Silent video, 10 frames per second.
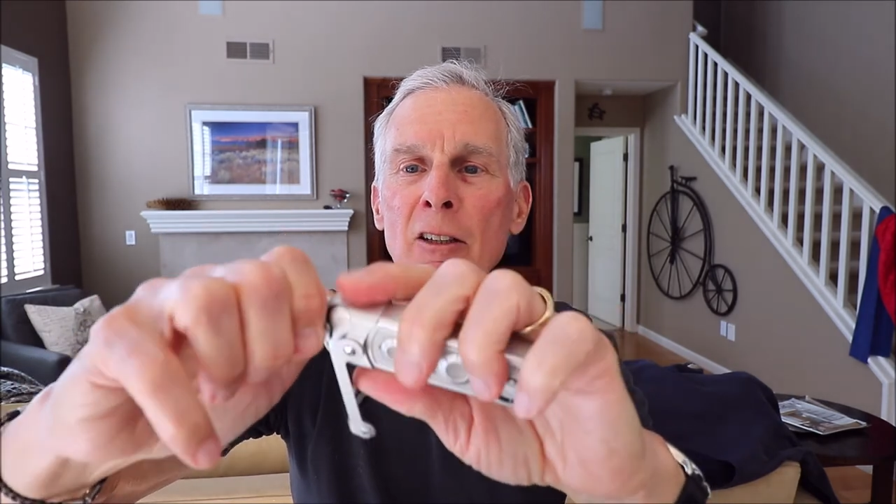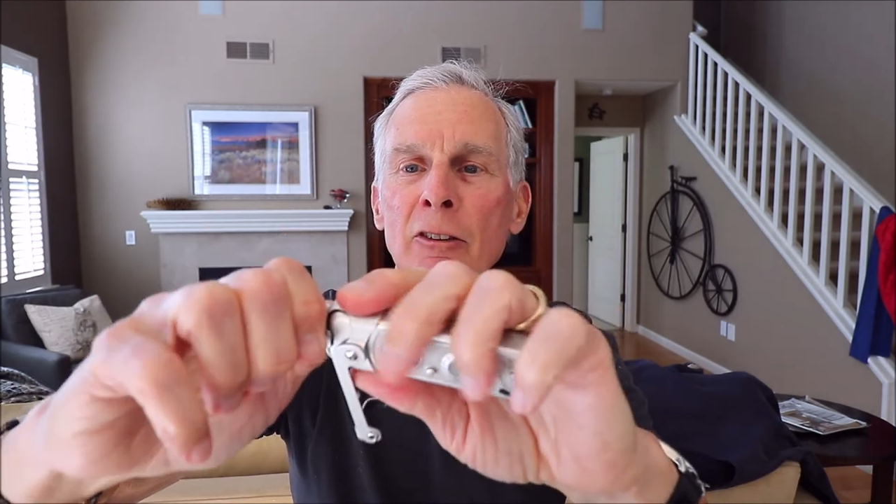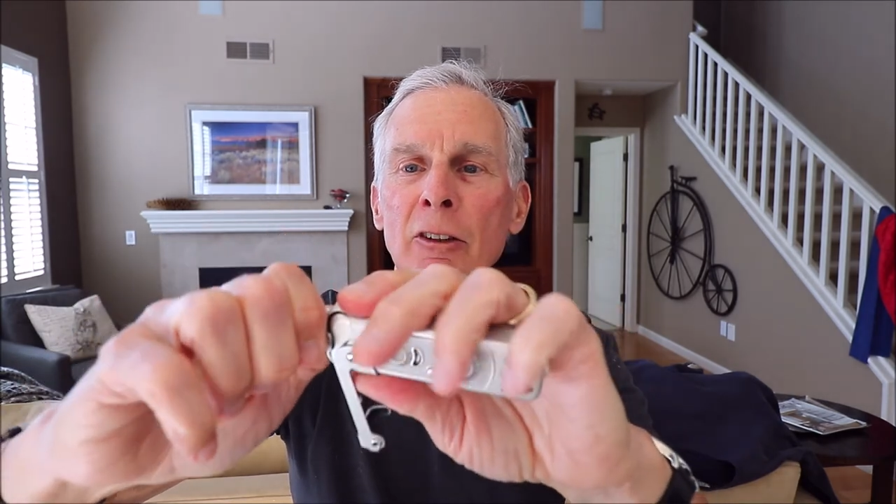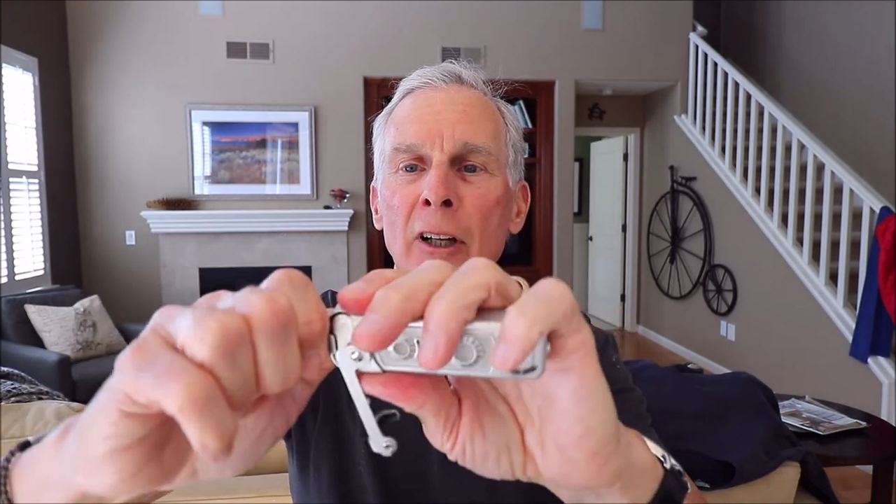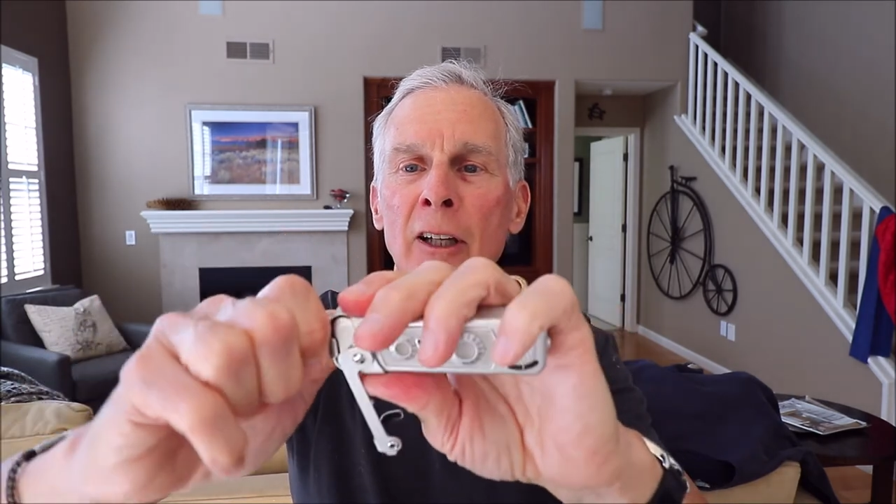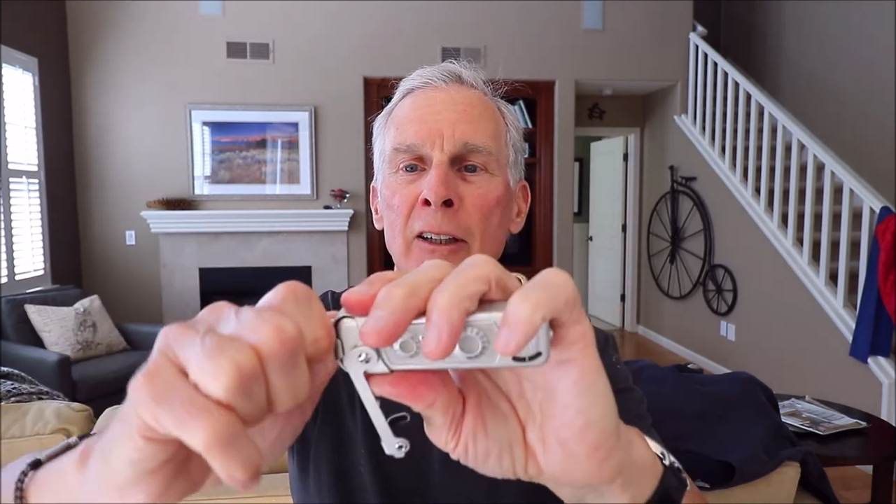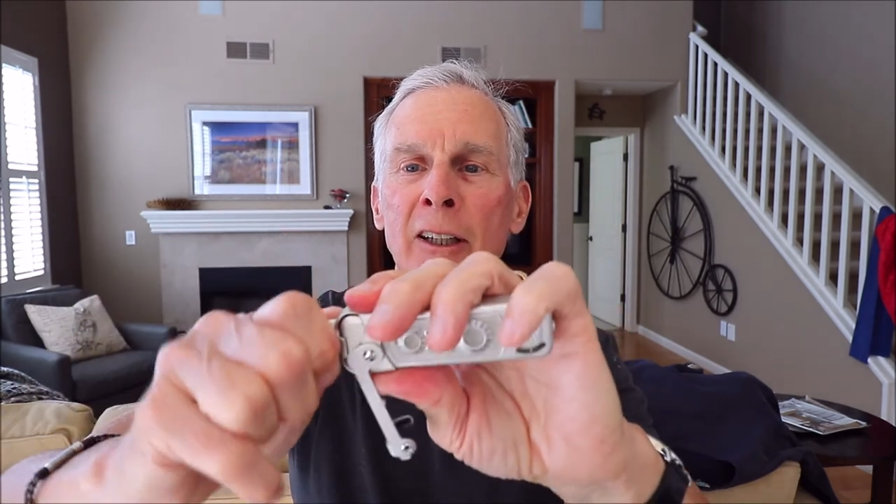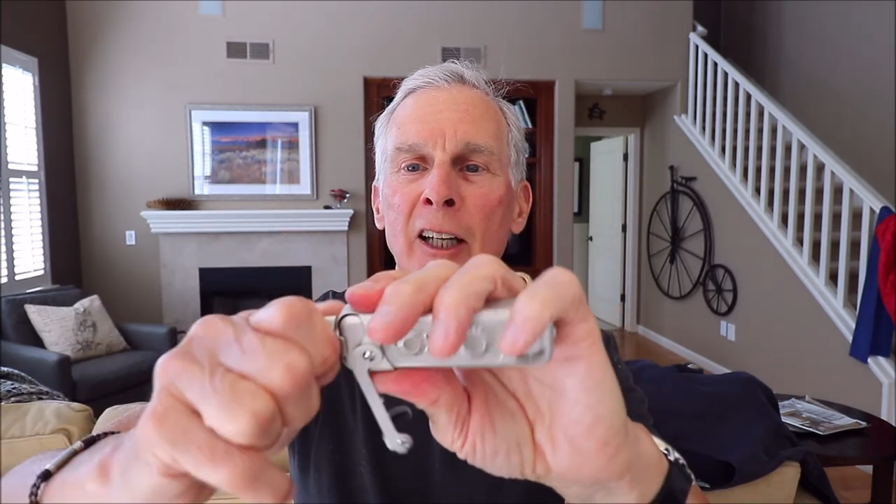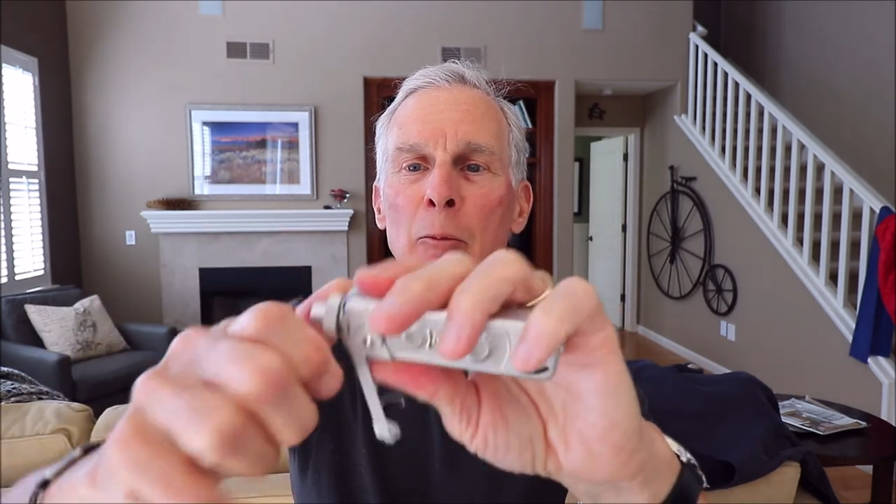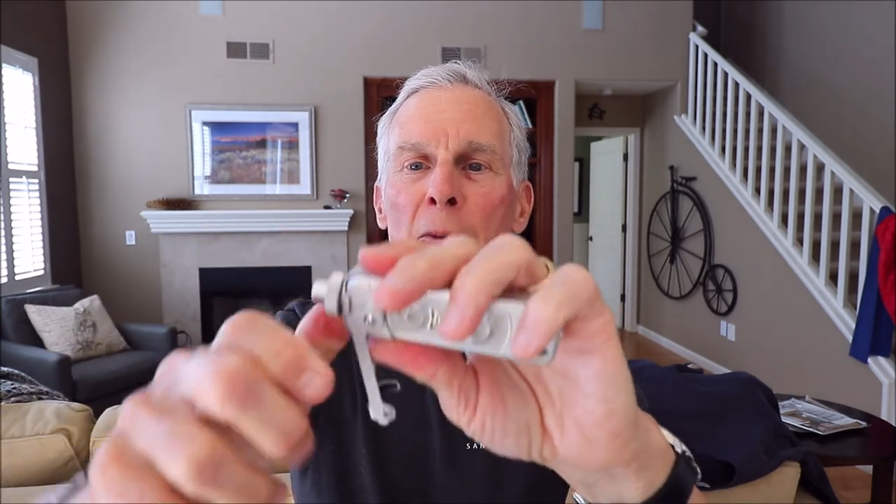to lock the
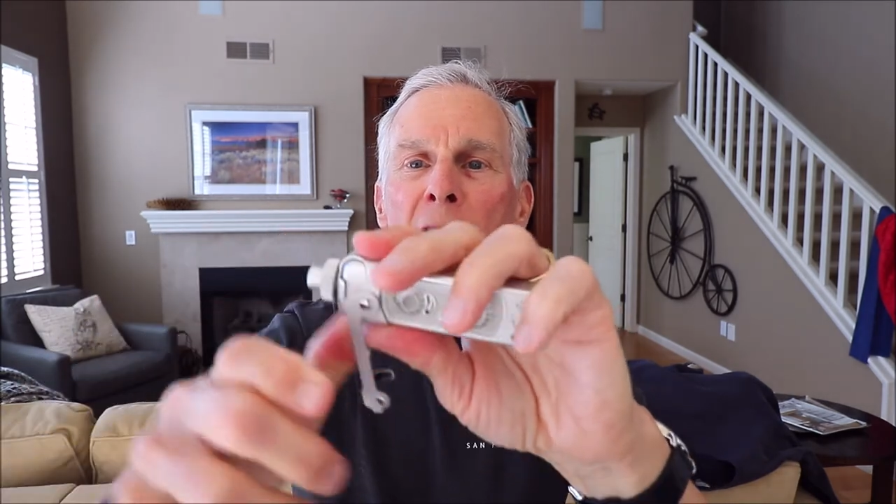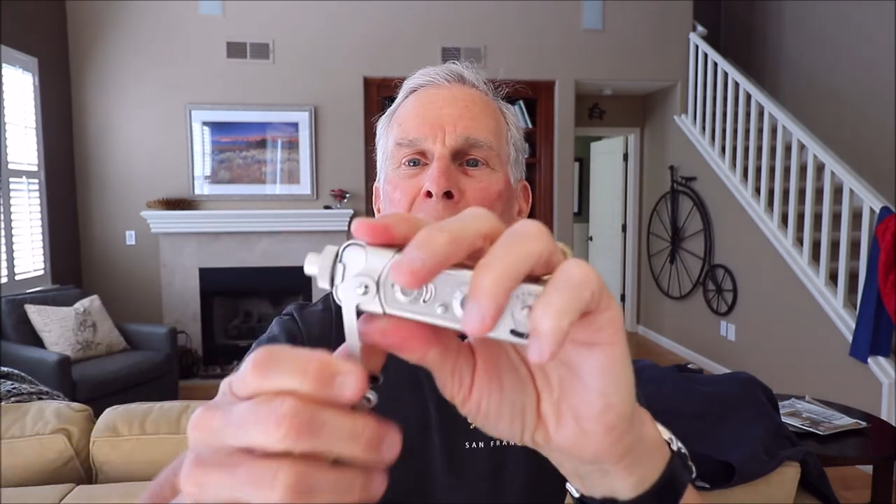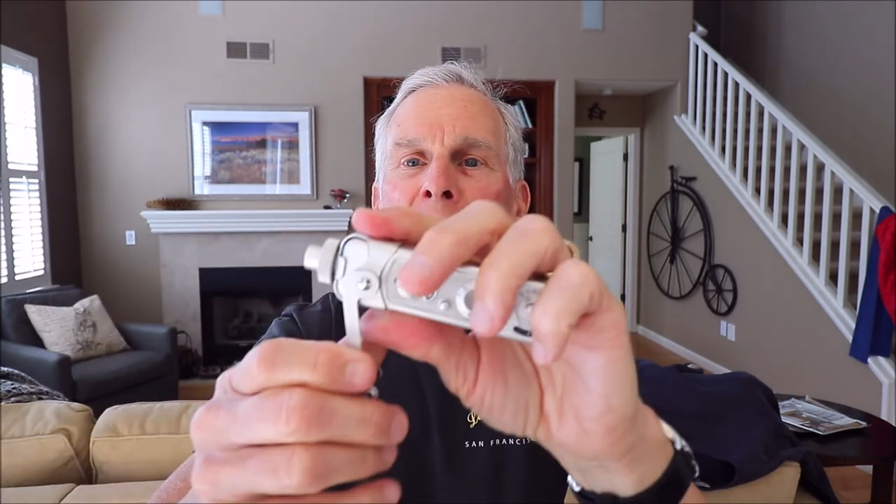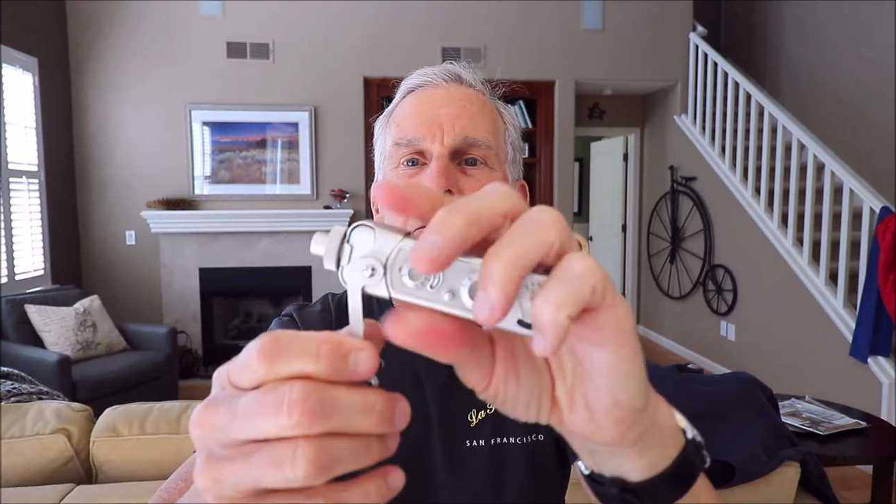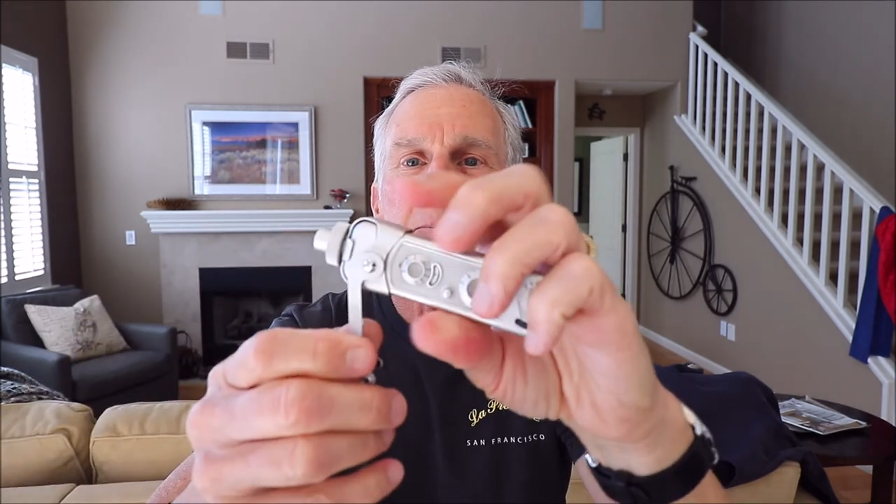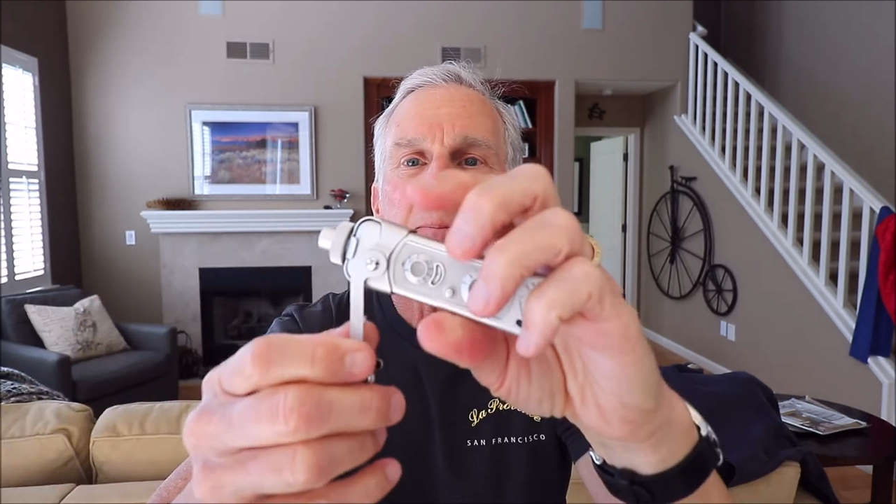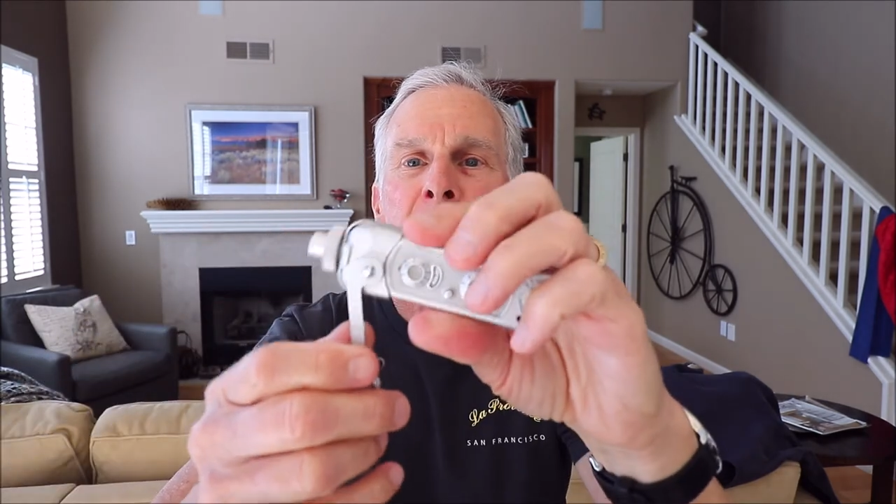camera in,